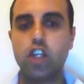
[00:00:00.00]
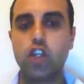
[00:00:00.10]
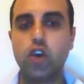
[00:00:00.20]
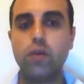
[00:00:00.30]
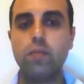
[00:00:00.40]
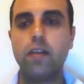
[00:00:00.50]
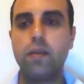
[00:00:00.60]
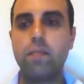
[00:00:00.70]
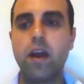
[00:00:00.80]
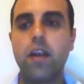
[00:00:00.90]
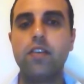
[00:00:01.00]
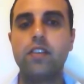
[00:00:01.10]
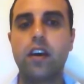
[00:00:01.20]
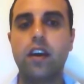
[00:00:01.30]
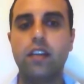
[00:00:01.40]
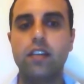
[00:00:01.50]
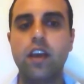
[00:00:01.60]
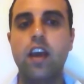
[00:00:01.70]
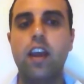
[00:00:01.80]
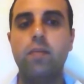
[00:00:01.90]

shown by the parasites